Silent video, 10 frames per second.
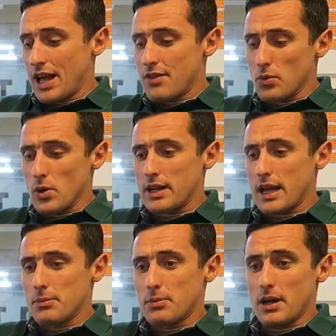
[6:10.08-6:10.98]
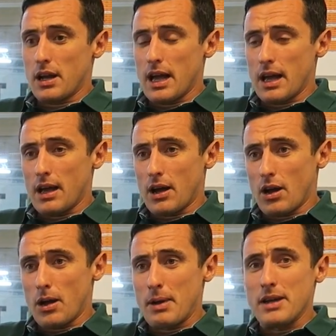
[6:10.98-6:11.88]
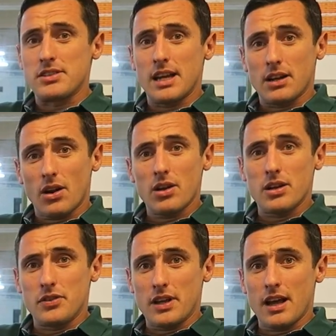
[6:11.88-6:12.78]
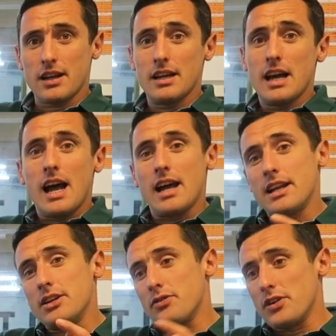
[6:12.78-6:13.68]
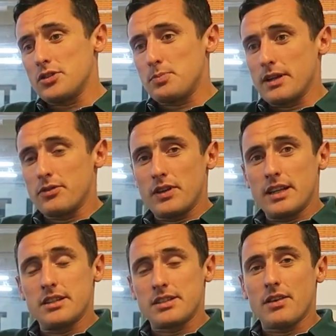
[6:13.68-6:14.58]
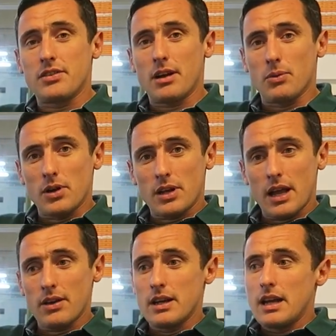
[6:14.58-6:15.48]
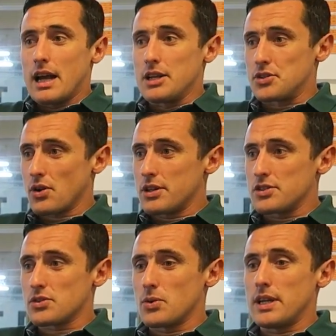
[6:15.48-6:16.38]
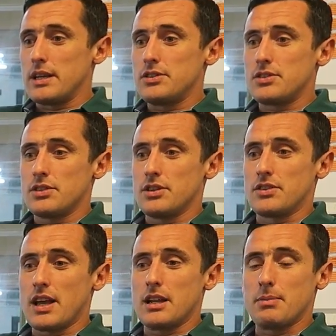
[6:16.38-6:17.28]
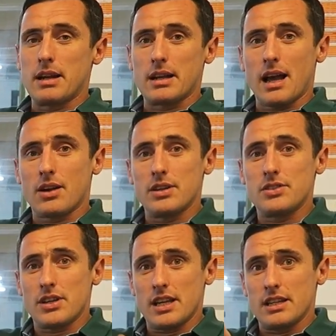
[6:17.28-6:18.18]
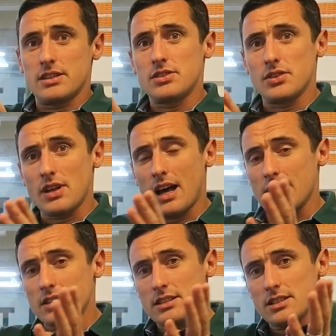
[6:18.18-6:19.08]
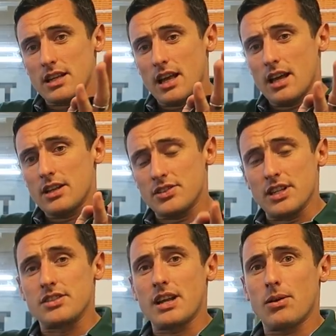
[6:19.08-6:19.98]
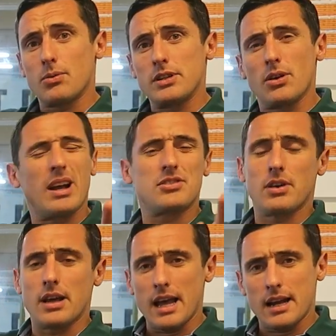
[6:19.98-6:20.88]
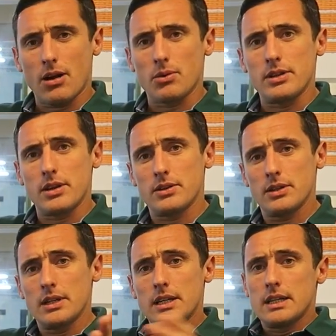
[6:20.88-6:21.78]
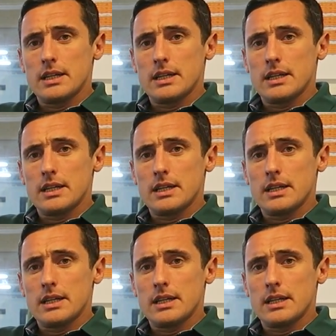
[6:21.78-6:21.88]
have a workout about 10 o'clock if you can, and then your first big feed is after that workout, and you try and squeeze your daily amount of calories into that 8 hour window.